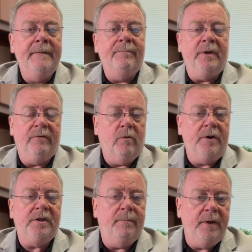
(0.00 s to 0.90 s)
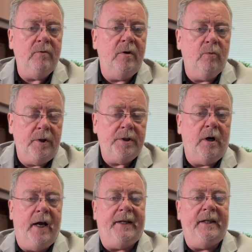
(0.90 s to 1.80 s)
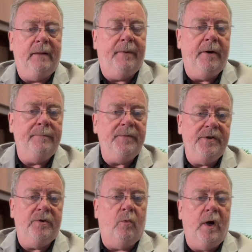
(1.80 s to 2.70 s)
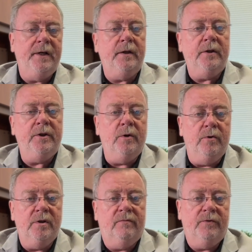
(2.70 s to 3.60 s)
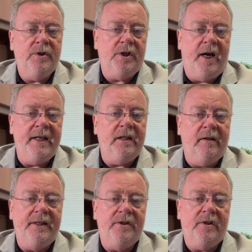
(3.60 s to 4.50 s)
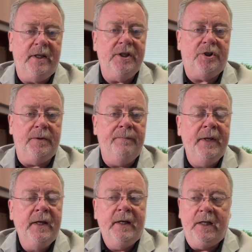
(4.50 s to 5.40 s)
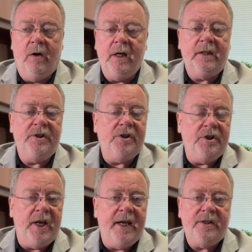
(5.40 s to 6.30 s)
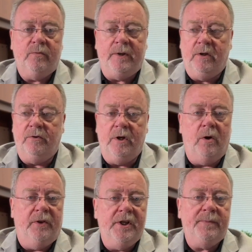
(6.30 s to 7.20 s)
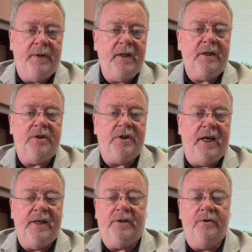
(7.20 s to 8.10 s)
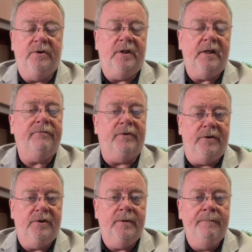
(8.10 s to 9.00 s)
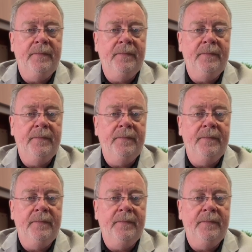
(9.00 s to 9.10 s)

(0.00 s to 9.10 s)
But of course, the big one we're talking about is the one used for signing legislation. Now, I'm going to suggest, we don't know this, but I'm going to suggest there's a difference.